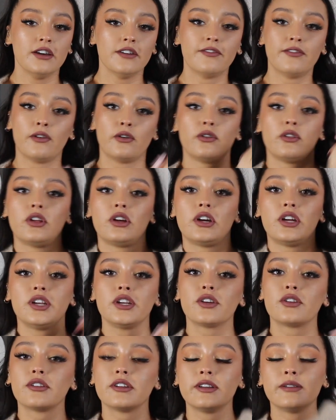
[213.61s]
full
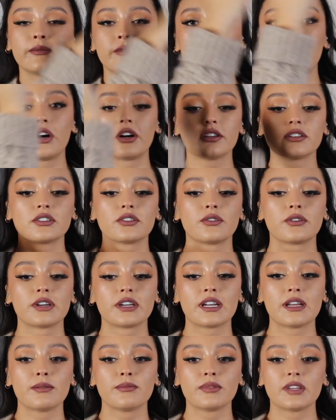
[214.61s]
on cream contour
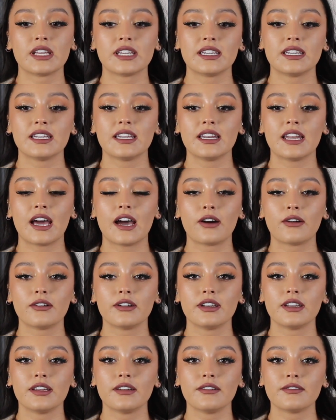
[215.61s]
and I blended it
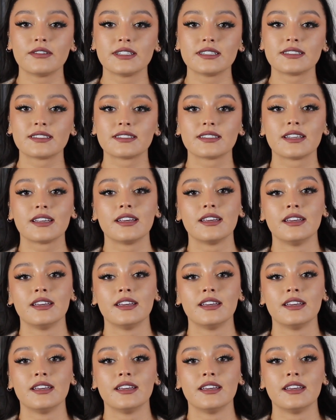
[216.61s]
out and it was